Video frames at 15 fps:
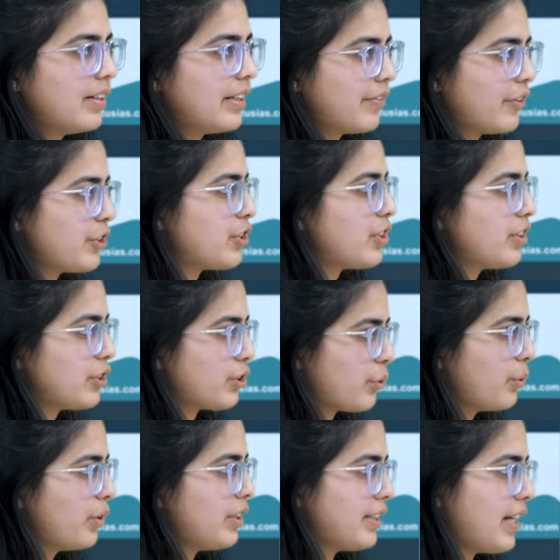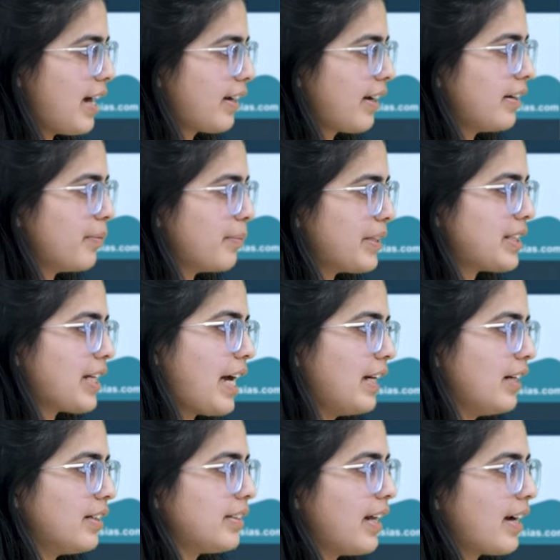There was a drone attack and a
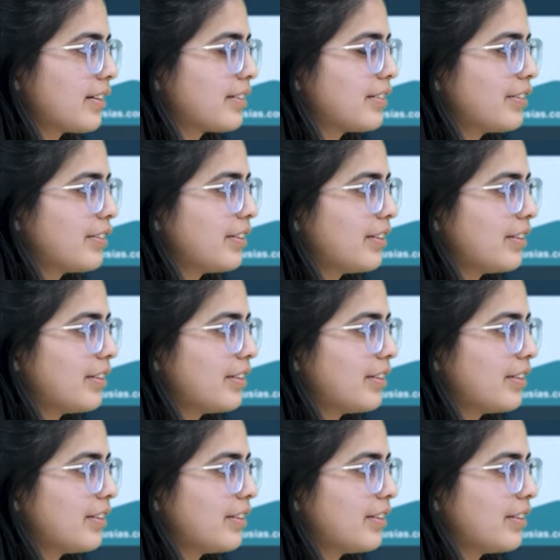missile attack, sir.